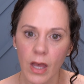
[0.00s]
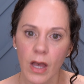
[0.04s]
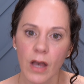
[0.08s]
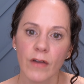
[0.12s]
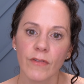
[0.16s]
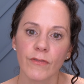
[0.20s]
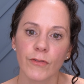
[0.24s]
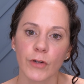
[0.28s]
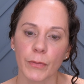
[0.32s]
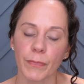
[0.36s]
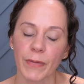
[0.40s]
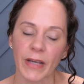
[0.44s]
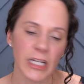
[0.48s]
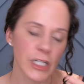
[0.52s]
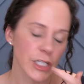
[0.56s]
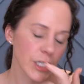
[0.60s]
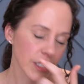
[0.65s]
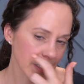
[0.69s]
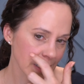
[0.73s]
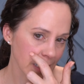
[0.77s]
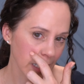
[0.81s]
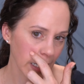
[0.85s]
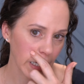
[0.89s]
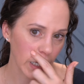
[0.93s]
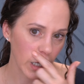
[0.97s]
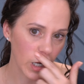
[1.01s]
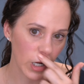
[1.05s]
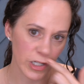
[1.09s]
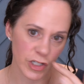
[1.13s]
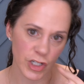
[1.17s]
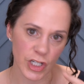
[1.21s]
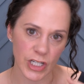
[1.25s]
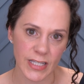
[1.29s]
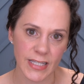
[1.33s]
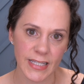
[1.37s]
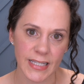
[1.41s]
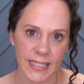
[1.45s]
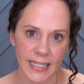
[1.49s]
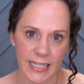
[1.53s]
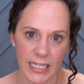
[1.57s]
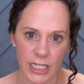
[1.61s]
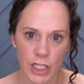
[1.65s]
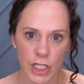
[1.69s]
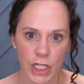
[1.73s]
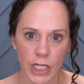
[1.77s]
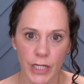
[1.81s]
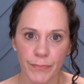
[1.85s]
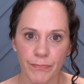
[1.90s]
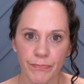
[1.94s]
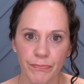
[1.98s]
for patients getting conscious
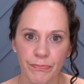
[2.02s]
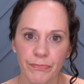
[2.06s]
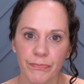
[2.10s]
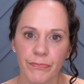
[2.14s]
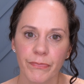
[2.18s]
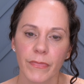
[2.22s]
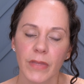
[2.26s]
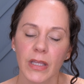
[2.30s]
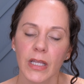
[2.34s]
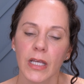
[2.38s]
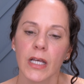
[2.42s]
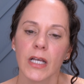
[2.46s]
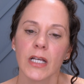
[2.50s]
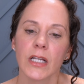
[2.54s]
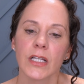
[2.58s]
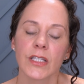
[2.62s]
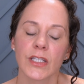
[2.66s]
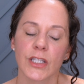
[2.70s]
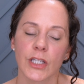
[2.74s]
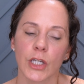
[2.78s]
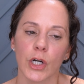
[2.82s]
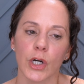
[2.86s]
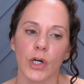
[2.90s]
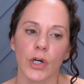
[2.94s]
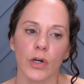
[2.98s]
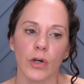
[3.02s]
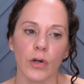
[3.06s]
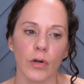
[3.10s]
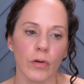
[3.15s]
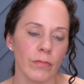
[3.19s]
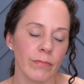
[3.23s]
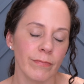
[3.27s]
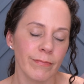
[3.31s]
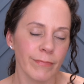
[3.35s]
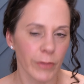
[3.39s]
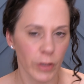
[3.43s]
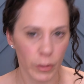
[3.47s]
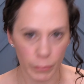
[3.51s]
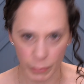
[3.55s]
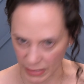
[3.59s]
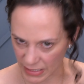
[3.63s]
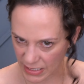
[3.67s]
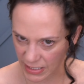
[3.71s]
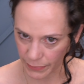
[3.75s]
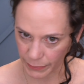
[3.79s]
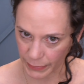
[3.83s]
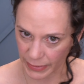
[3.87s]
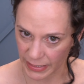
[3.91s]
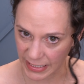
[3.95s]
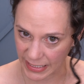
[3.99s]
sedation. So there must
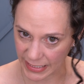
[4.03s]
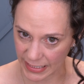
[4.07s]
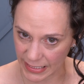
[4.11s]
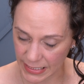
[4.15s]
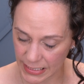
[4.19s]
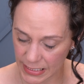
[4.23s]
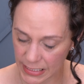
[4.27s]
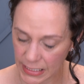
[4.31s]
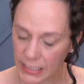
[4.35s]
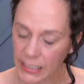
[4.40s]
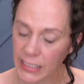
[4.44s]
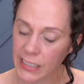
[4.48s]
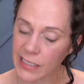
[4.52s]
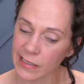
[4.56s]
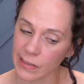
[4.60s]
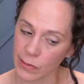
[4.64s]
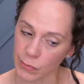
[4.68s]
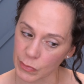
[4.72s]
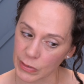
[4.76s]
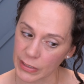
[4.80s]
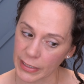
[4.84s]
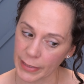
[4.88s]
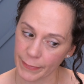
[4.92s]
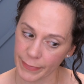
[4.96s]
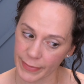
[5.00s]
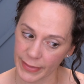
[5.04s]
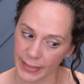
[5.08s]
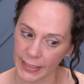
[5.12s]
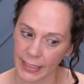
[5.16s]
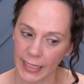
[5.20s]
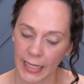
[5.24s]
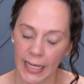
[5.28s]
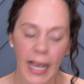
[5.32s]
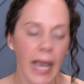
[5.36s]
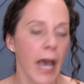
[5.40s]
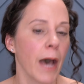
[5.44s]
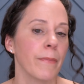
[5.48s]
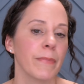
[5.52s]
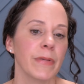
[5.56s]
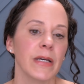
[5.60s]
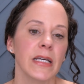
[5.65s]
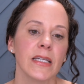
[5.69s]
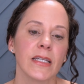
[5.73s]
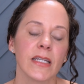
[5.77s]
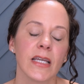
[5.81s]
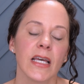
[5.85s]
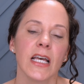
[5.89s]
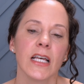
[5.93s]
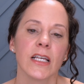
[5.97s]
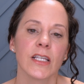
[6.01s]
have been an incident, is what I'm thinking
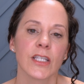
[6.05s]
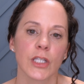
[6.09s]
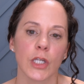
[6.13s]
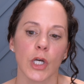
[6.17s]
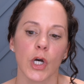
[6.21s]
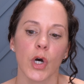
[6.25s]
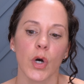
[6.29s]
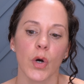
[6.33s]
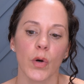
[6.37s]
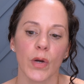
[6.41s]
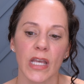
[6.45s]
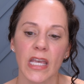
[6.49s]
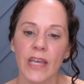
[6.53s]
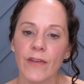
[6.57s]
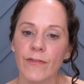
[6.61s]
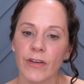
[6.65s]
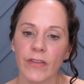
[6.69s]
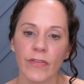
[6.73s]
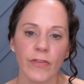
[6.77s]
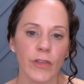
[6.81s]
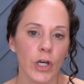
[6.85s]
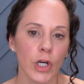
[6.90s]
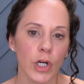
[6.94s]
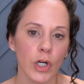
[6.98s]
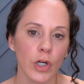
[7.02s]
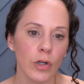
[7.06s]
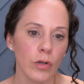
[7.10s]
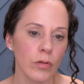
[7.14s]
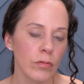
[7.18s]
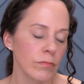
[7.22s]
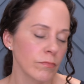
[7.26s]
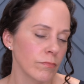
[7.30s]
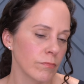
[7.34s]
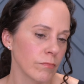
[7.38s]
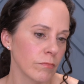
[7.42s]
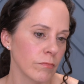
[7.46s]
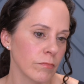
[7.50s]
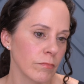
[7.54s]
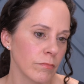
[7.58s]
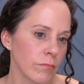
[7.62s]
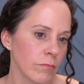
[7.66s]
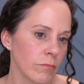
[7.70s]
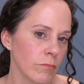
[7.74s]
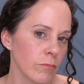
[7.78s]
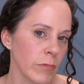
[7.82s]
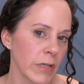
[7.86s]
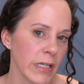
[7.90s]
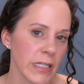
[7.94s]
happened. So even though we